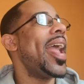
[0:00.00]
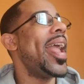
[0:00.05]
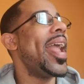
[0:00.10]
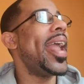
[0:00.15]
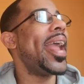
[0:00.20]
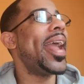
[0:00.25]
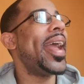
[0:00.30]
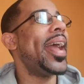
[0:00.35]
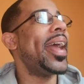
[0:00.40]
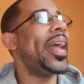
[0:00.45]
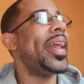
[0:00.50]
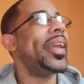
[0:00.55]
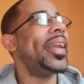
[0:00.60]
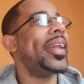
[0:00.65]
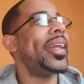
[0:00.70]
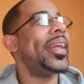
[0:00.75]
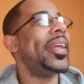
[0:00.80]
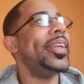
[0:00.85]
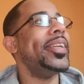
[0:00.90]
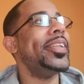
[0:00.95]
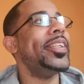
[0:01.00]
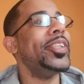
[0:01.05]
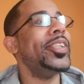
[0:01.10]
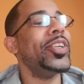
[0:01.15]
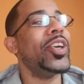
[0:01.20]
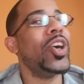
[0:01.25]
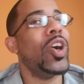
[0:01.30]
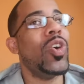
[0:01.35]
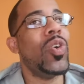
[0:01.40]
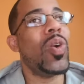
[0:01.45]
and
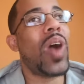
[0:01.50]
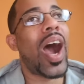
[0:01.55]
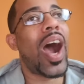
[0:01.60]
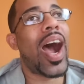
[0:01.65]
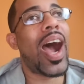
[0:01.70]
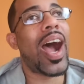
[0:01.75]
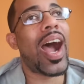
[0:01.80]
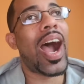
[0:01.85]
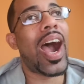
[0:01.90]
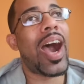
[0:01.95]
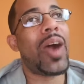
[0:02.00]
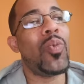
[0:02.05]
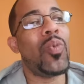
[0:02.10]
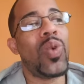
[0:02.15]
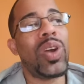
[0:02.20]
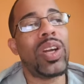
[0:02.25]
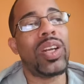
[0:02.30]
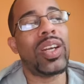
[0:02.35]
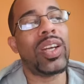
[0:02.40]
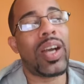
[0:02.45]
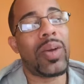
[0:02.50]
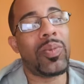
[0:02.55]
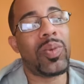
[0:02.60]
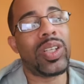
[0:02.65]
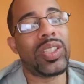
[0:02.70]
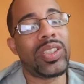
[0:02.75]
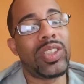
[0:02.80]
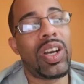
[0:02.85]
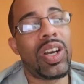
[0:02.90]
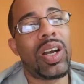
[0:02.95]
you know i want to i
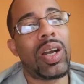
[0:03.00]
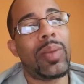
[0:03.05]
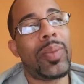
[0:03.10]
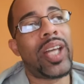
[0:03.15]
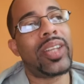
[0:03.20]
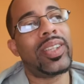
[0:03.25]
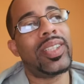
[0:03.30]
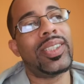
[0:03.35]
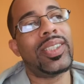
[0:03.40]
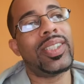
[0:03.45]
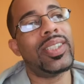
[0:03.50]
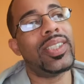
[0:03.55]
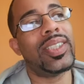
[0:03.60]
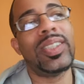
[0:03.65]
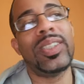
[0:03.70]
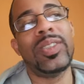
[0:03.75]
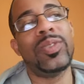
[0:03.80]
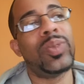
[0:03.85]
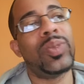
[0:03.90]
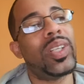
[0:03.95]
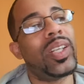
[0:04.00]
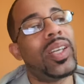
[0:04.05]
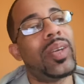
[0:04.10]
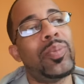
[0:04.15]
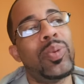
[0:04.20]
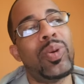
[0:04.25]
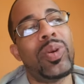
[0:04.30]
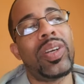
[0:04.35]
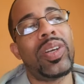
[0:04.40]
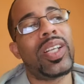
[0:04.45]
want to talk about this because this is really
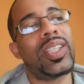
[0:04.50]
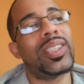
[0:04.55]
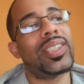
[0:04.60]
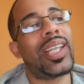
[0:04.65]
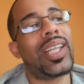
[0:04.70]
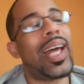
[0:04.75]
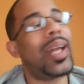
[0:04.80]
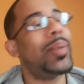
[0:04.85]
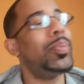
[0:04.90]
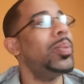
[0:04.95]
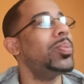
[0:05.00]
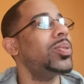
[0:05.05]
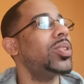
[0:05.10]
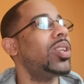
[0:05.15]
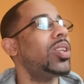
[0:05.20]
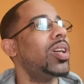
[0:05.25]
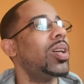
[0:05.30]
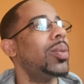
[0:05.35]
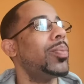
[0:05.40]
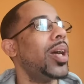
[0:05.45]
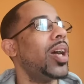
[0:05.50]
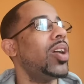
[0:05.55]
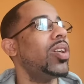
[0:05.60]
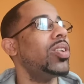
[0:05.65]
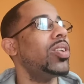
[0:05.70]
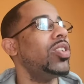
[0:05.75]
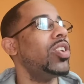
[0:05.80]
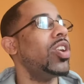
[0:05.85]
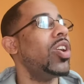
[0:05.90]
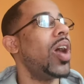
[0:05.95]
important because a lot of people talk
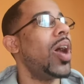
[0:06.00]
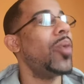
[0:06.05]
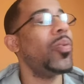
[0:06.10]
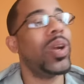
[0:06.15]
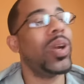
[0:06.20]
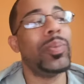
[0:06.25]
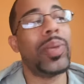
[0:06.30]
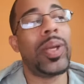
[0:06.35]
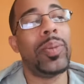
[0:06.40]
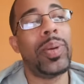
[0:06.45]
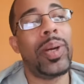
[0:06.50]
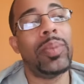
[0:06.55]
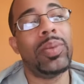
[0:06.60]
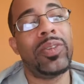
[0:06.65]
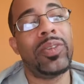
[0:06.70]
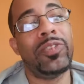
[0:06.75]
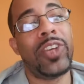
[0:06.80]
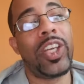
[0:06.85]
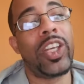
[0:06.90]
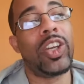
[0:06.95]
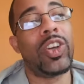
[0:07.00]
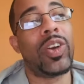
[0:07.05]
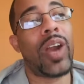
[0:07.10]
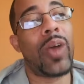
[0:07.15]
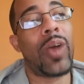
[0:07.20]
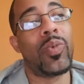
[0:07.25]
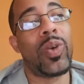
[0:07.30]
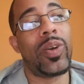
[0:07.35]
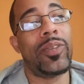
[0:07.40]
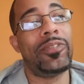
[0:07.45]
about you know i want to be a public figure
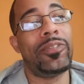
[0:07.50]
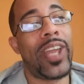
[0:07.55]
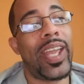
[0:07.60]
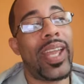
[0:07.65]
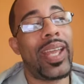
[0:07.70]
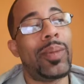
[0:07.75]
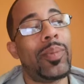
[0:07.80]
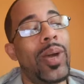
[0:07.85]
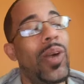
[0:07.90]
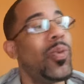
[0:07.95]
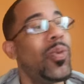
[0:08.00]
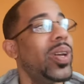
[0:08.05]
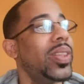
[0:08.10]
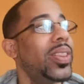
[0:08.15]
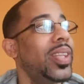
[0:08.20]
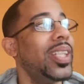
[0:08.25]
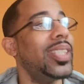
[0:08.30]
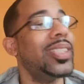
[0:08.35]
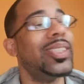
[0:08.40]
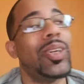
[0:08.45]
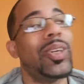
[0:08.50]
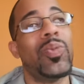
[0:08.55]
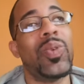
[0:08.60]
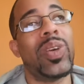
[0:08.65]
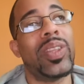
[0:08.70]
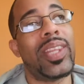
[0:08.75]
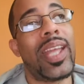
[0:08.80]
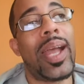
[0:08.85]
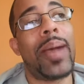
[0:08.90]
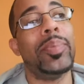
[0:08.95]
i want fame i want this i
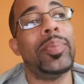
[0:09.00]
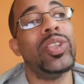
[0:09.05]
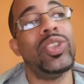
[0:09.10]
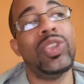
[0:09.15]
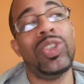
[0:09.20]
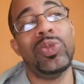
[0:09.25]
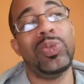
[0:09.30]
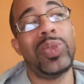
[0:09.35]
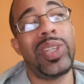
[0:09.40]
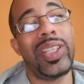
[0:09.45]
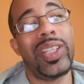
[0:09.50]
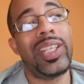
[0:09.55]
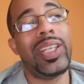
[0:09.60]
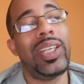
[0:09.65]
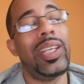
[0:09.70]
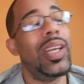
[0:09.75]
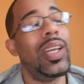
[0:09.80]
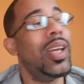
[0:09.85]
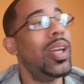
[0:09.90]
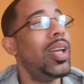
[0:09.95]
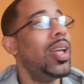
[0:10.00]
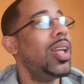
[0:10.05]
want that but do you really